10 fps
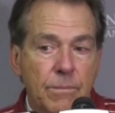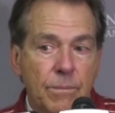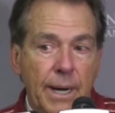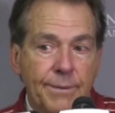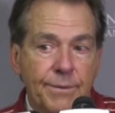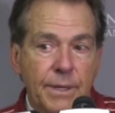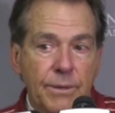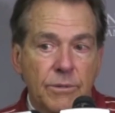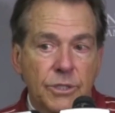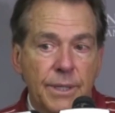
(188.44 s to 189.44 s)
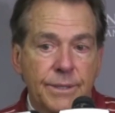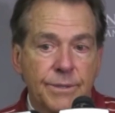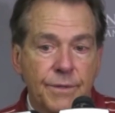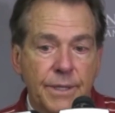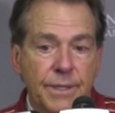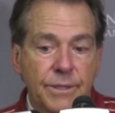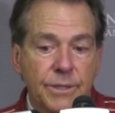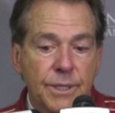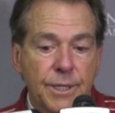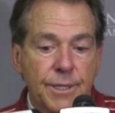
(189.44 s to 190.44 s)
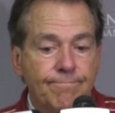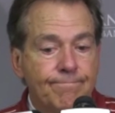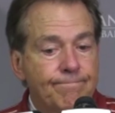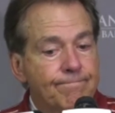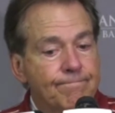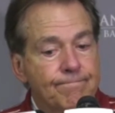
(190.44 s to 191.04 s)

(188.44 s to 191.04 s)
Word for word: But I think those kinds of things um,